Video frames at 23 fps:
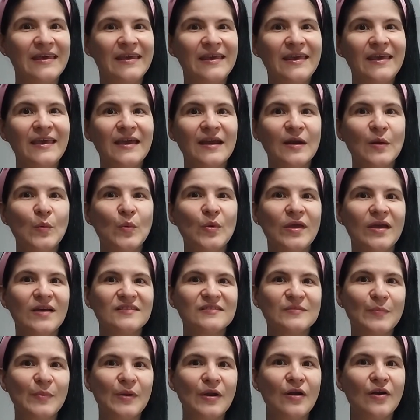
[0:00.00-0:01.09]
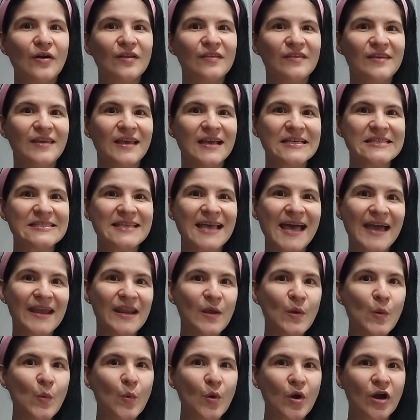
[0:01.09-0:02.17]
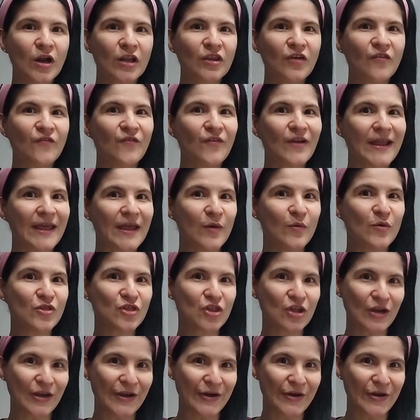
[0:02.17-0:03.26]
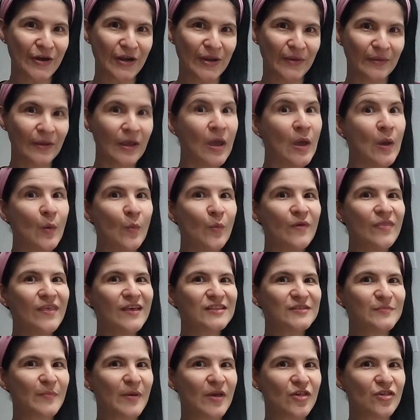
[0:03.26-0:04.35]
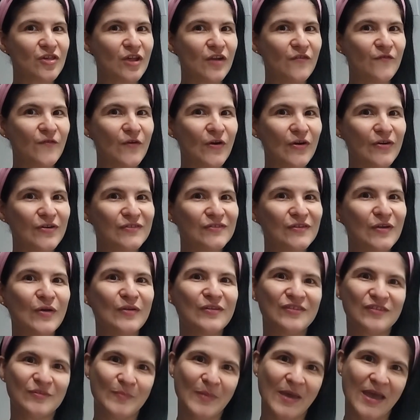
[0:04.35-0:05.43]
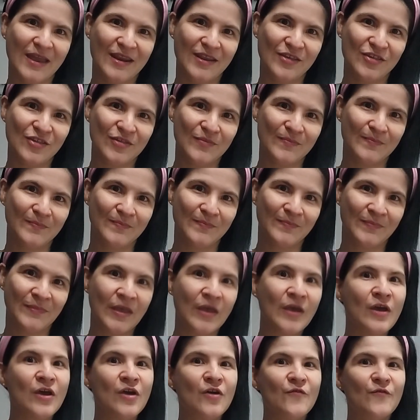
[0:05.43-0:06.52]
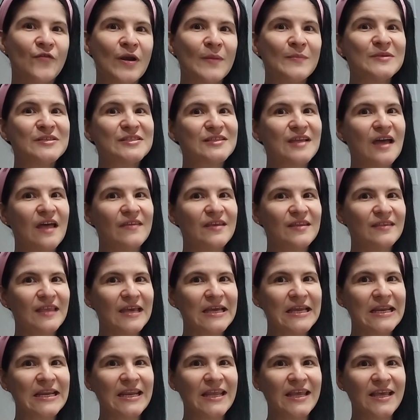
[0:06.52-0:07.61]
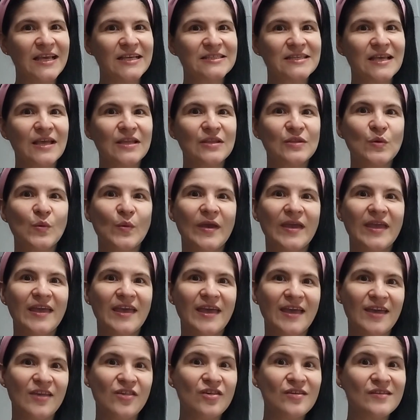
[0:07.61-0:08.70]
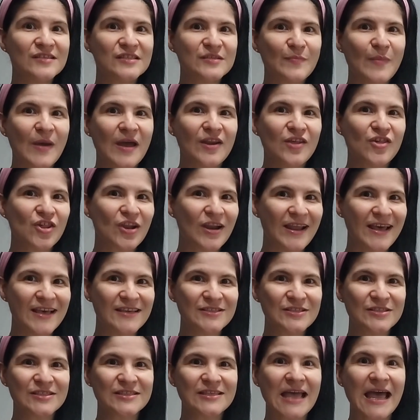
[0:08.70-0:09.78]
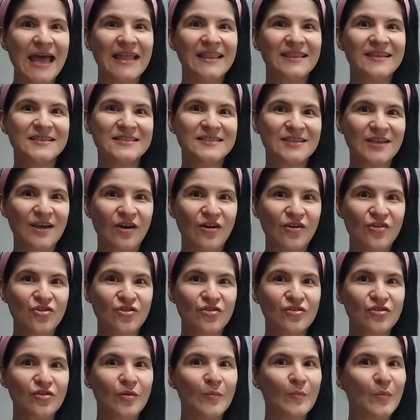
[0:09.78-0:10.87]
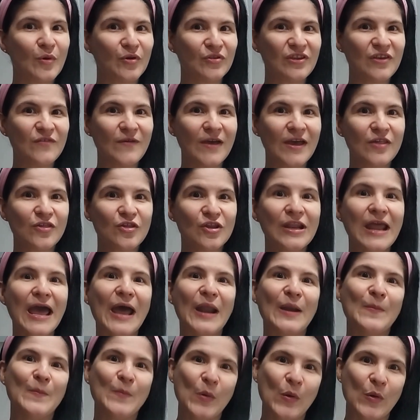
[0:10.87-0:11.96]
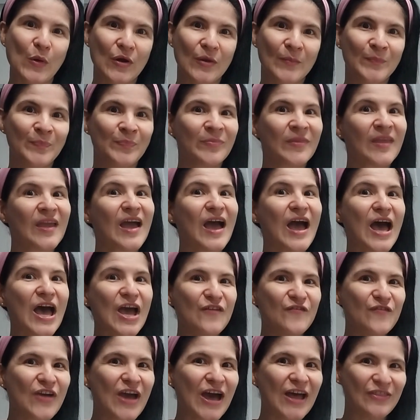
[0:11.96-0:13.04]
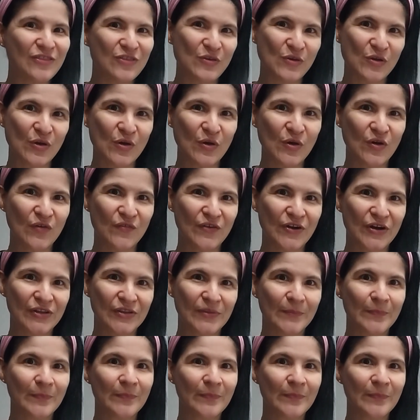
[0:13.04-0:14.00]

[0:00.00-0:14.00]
Here we explore the exciting world of language learning with a special focus on Spanish. From study techniques to engaging Spanish lessons and discussions on motivation and more, I've got you covered.